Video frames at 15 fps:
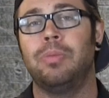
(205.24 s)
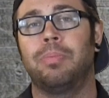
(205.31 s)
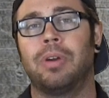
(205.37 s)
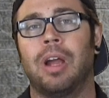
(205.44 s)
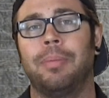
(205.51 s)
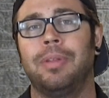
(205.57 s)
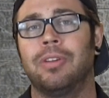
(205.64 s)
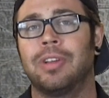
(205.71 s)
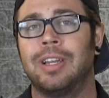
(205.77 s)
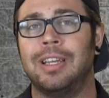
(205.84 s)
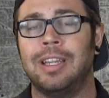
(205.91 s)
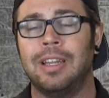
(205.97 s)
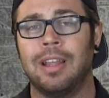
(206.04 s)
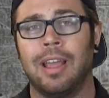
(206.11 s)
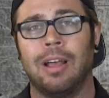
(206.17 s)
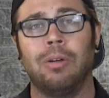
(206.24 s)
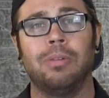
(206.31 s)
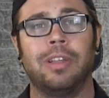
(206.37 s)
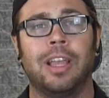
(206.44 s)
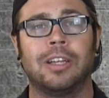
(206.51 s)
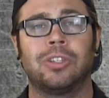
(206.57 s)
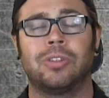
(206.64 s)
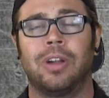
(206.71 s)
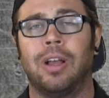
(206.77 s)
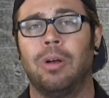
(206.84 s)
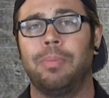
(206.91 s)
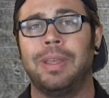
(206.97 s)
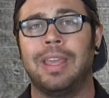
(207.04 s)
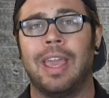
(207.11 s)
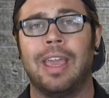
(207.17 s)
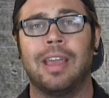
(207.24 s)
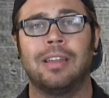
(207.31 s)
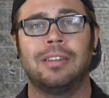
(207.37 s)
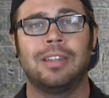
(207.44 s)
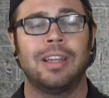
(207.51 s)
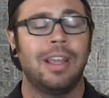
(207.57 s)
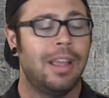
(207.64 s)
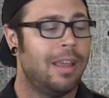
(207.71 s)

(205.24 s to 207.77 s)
you probably are going to need an extra helping hand,